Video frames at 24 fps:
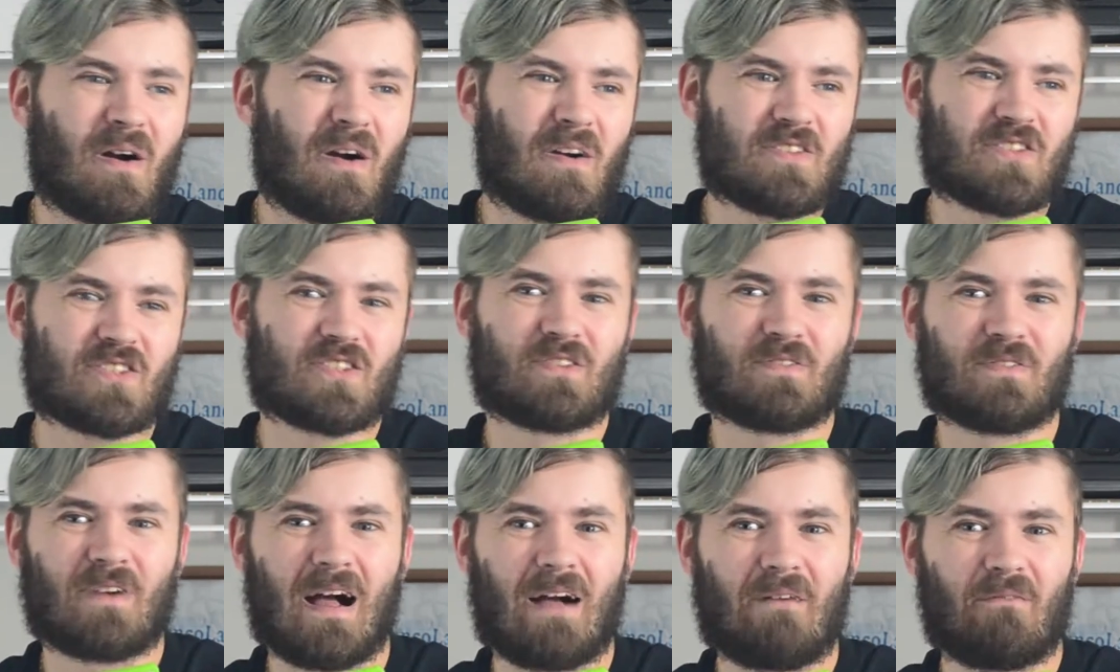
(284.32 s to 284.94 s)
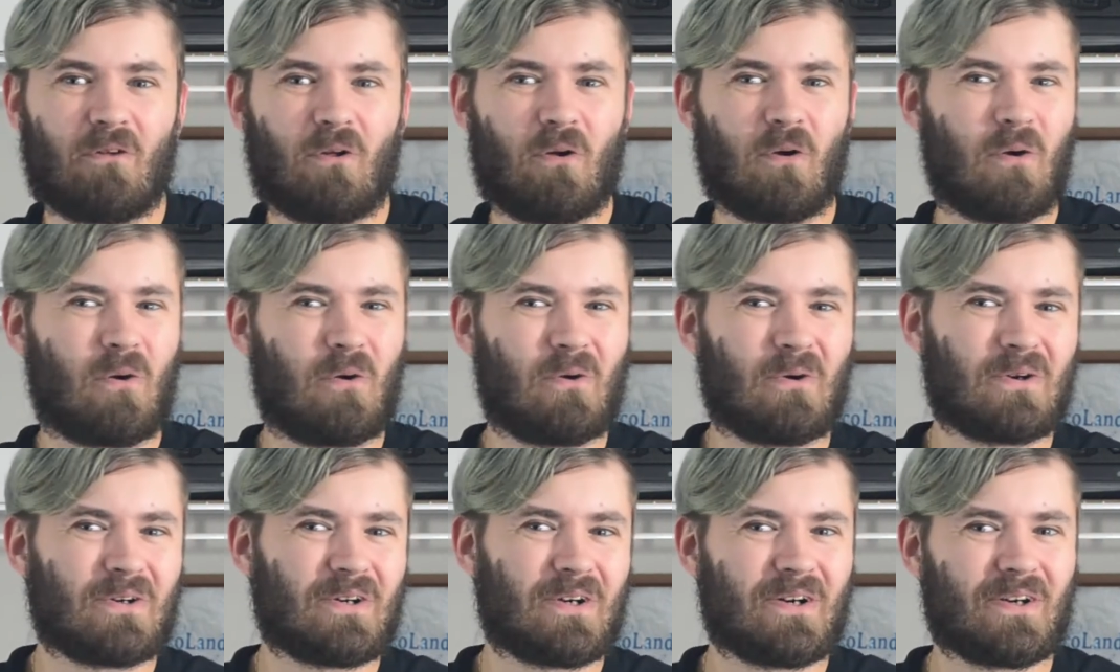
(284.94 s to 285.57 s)
survival
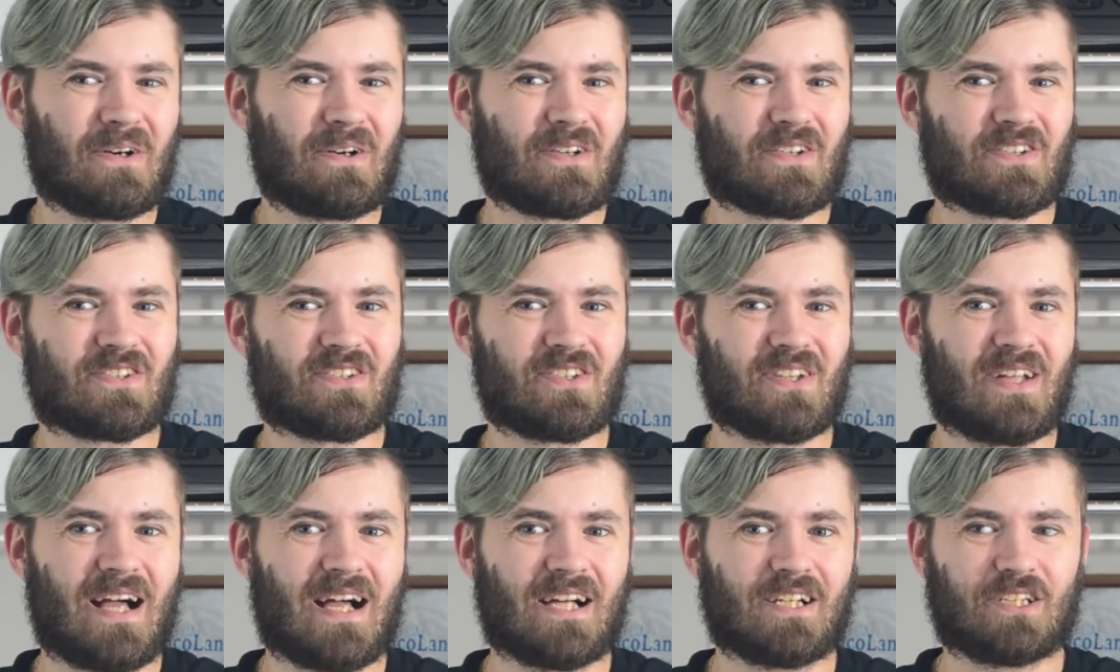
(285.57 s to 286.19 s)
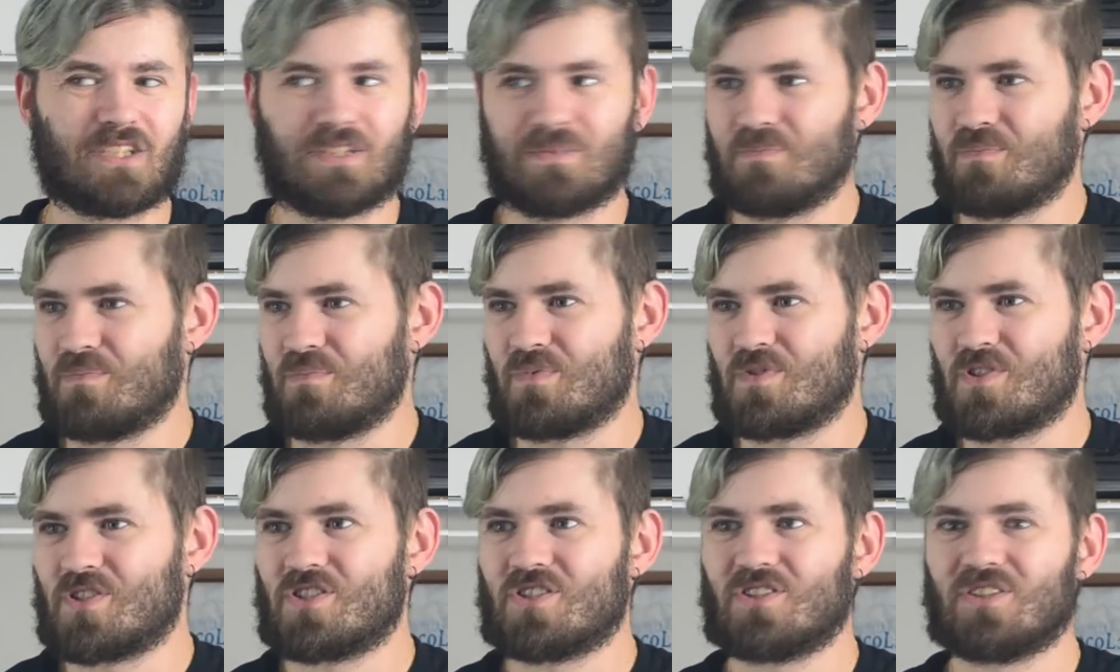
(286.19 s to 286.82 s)
horror /
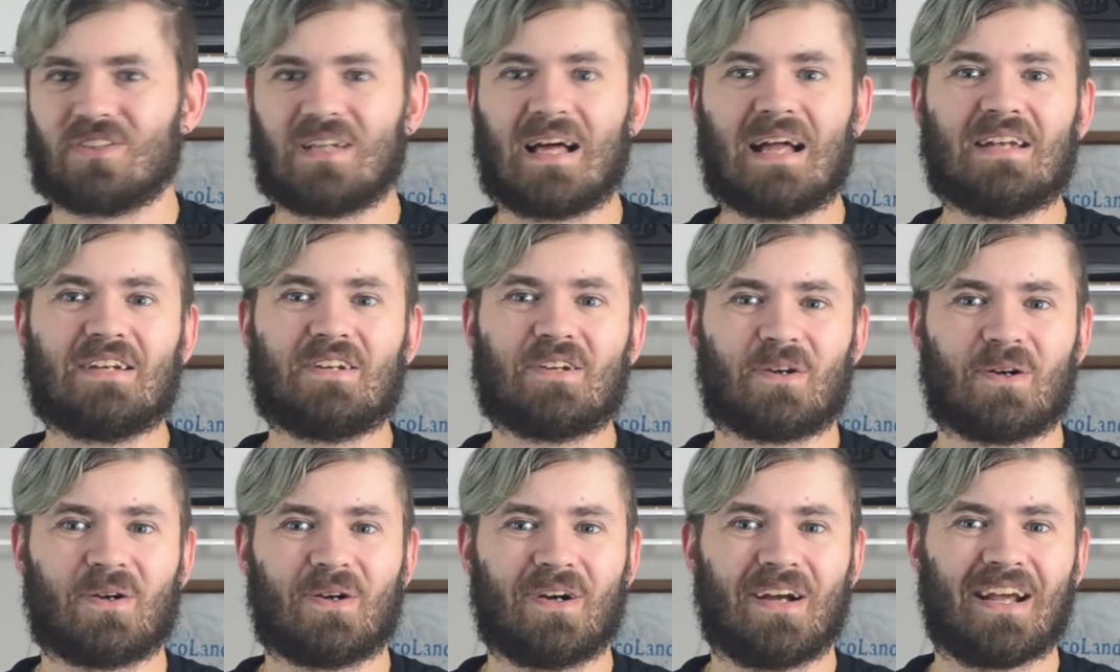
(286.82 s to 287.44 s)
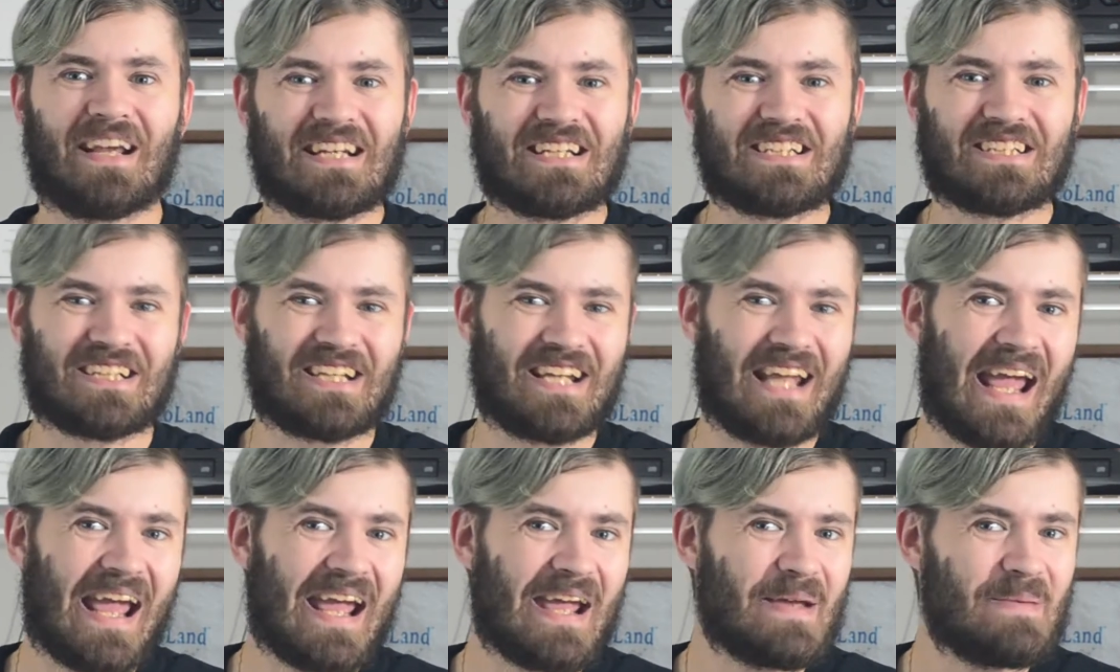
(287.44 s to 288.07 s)
Slender-ish
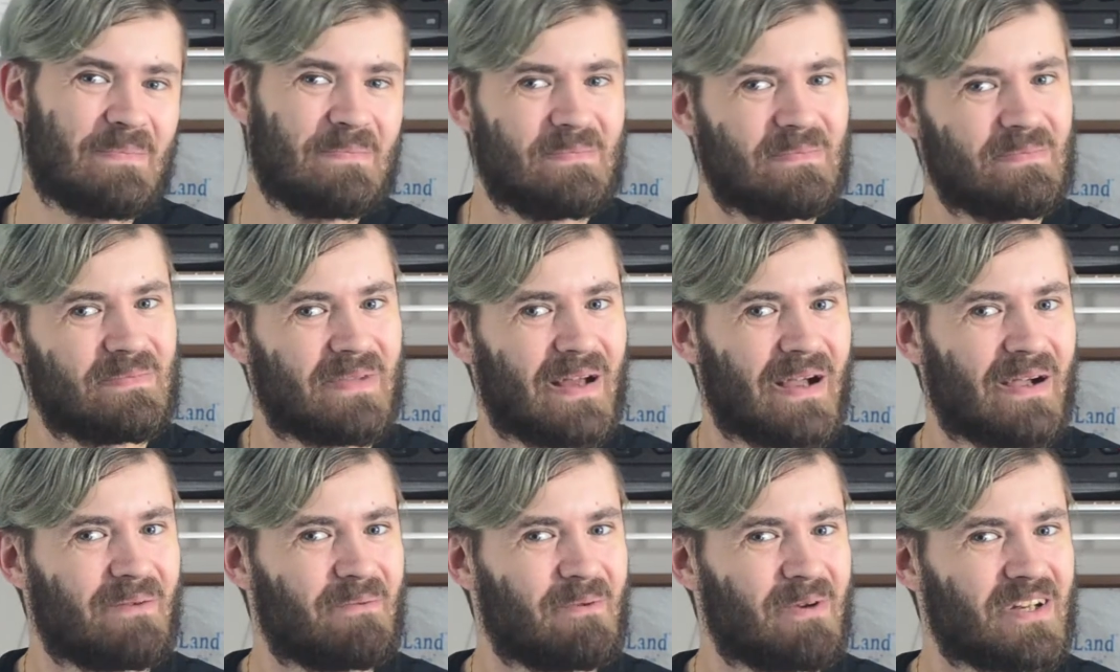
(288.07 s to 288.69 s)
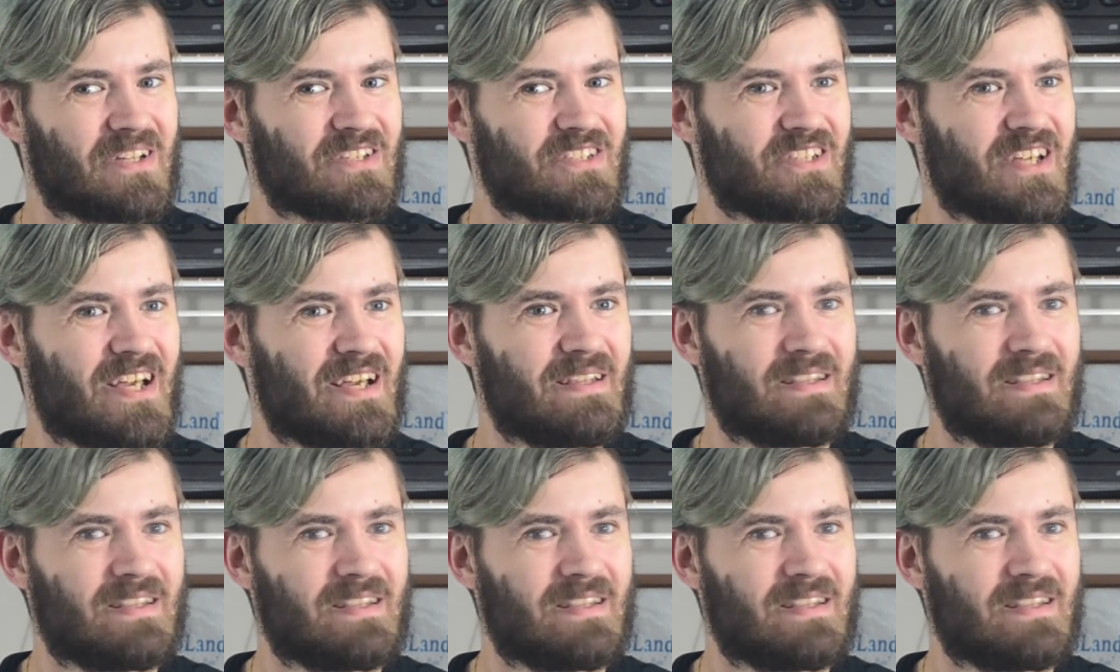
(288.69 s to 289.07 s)
game, I want to say.